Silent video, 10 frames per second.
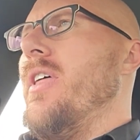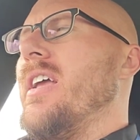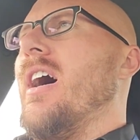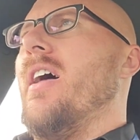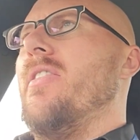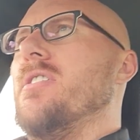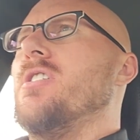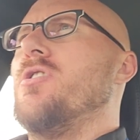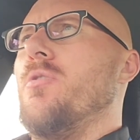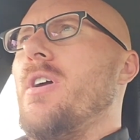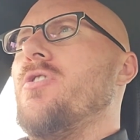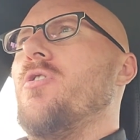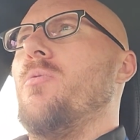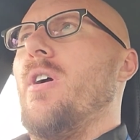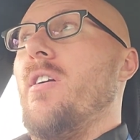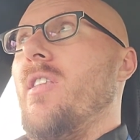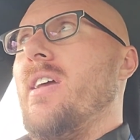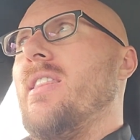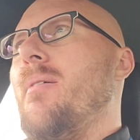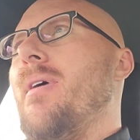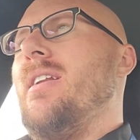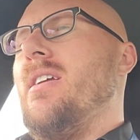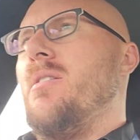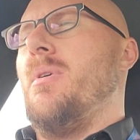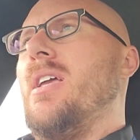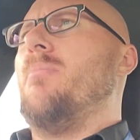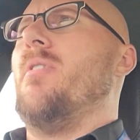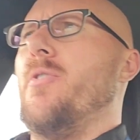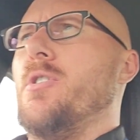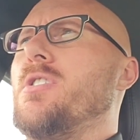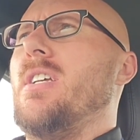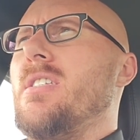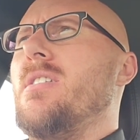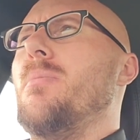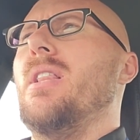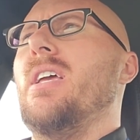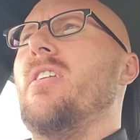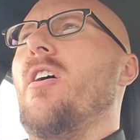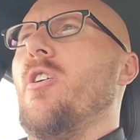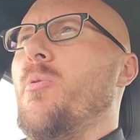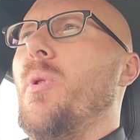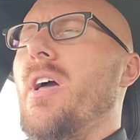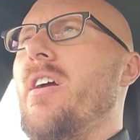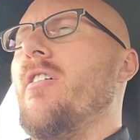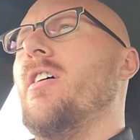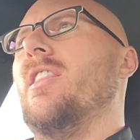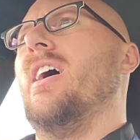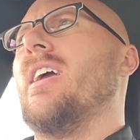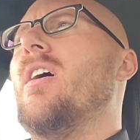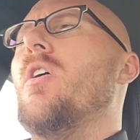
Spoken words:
they got in the situation where like they might need to make him the first $60 million player and like